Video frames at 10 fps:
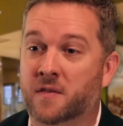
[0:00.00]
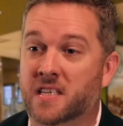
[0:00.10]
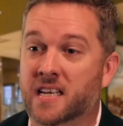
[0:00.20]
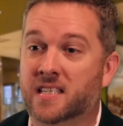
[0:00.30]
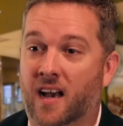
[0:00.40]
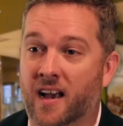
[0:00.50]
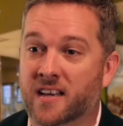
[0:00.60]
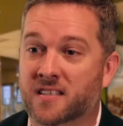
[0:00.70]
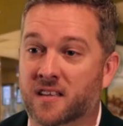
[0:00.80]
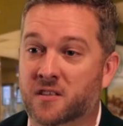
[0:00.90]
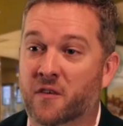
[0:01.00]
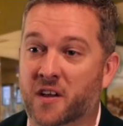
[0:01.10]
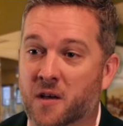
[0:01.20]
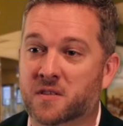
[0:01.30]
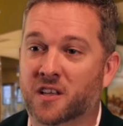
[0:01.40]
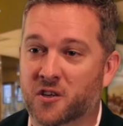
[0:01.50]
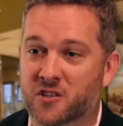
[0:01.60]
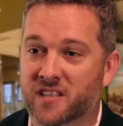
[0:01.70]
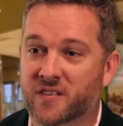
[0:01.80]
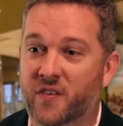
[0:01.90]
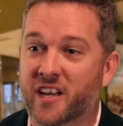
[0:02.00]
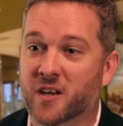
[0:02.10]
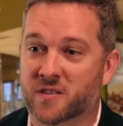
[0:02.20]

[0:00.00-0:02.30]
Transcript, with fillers: FCSI's Serving Up Solutions video